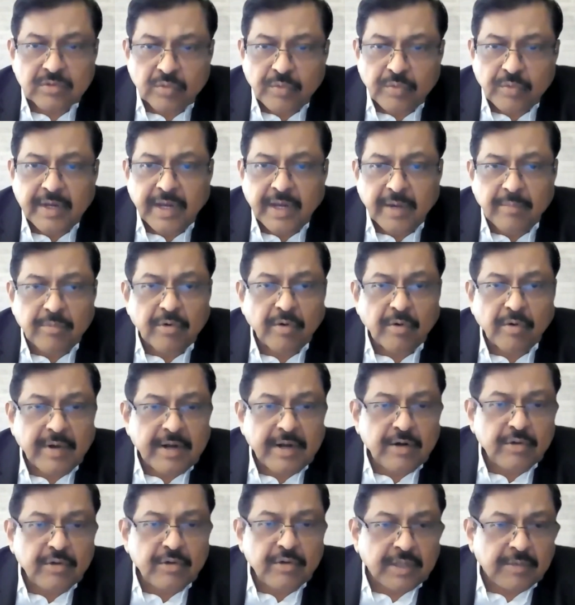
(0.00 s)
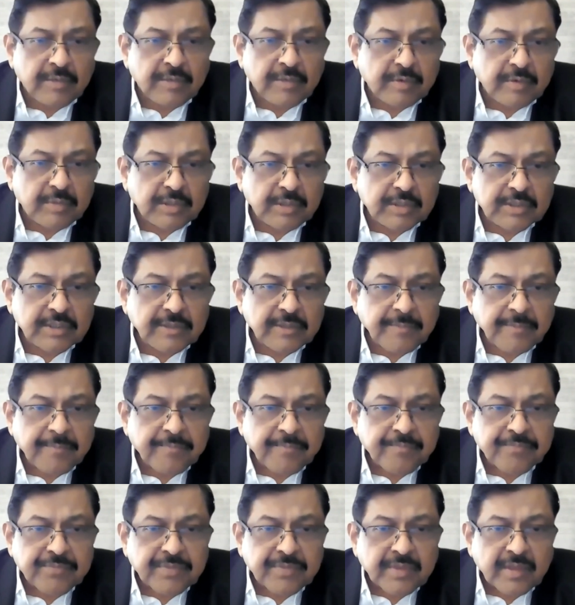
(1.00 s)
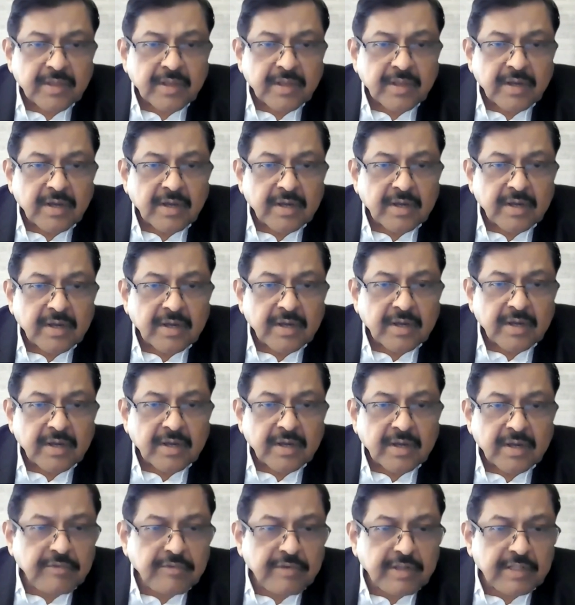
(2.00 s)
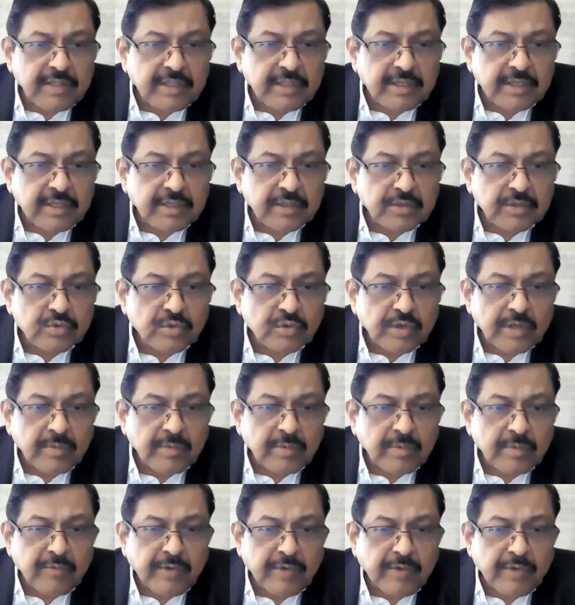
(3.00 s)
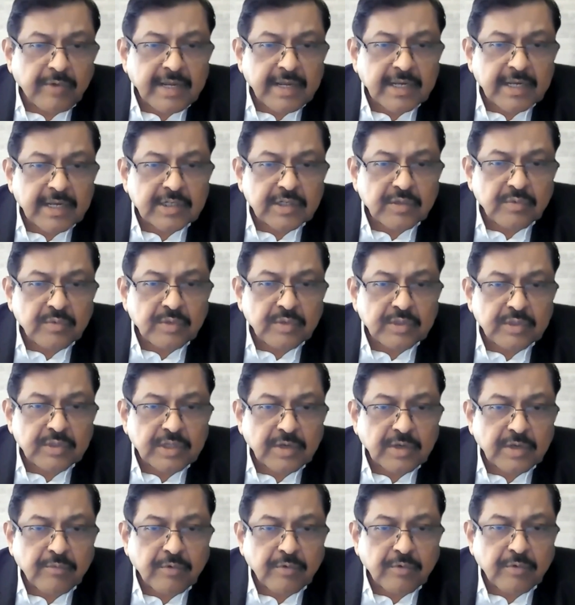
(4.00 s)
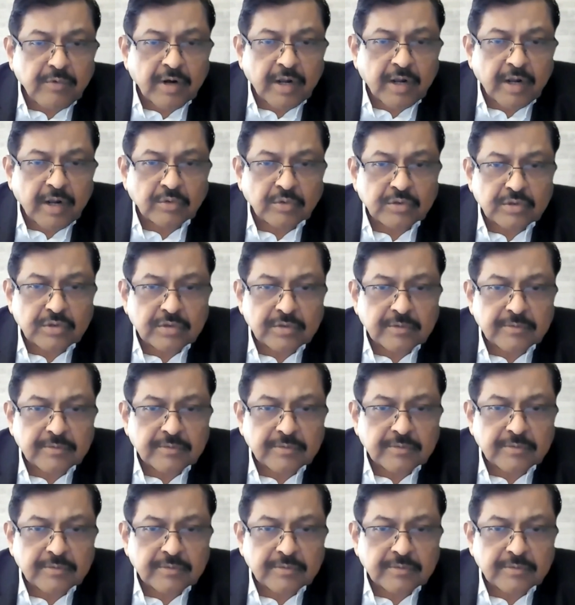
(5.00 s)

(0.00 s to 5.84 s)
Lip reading: We can provide you the information. Rajesh Divedi, suitable fire extinguisher for house.